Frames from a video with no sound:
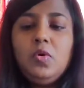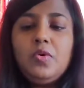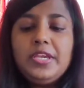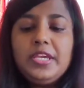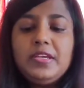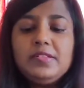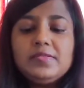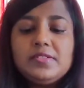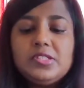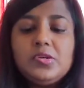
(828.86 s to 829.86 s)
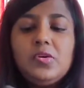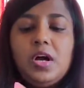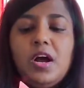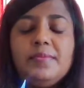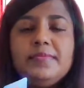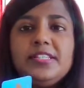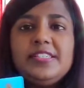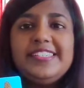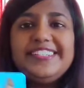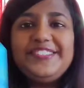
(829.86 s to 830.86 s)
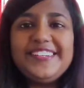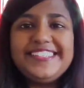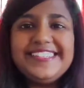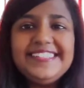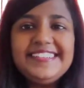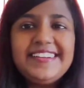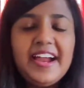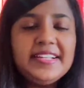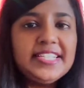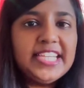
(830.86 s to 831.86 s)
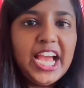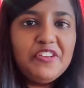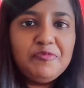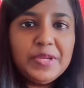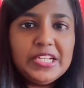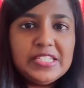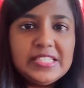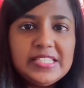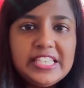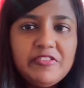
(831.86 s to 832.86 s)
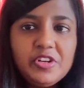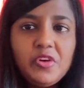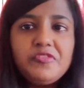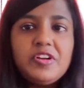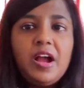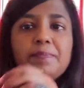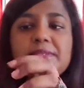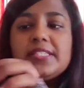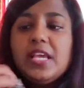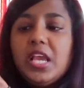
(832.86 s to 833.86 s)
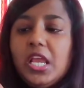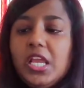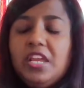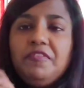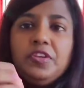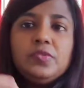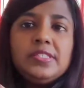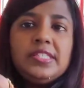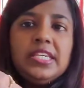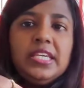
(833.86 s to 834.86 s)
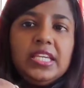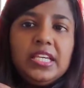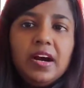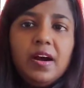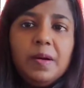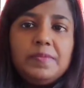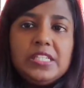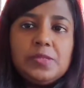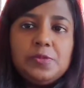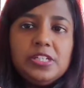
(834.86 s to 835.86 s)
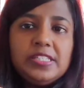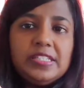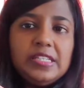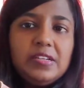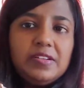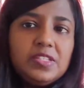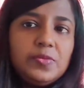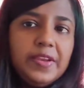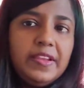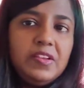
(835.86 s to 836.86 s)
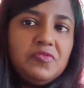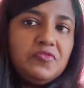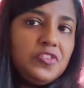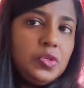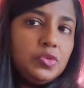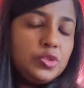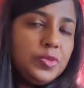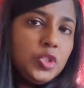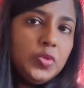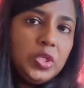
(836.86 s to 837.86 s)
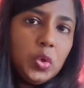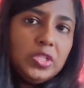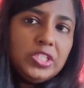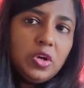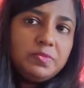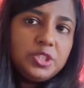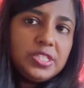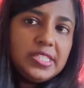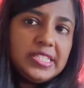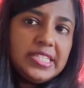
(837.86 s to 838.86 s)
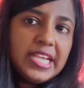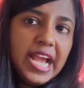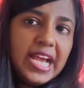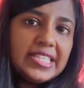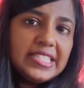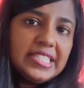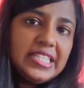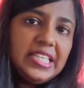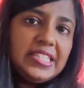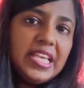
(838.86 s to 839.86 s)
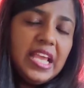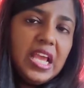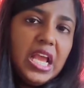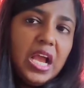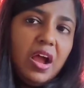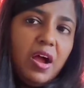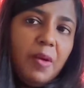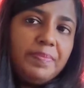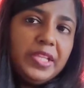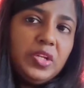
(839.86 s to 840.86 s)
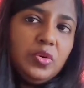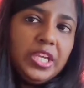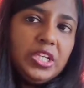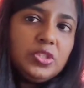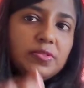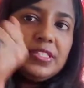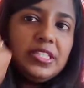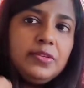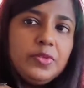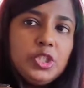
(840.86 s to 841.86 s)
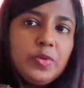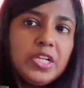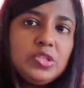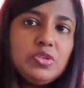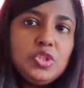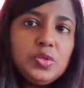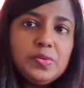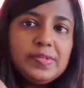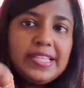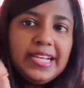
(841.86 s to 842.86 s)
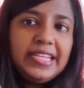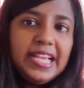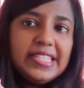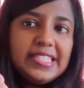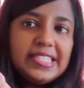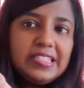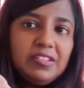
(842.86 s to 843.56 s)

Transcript: Okay, so this is interesting. The card that I have picked is the Seven of Cups. If you see, this person here is very confused between all the options that he has, and he's looking to see which one to choose, and he has this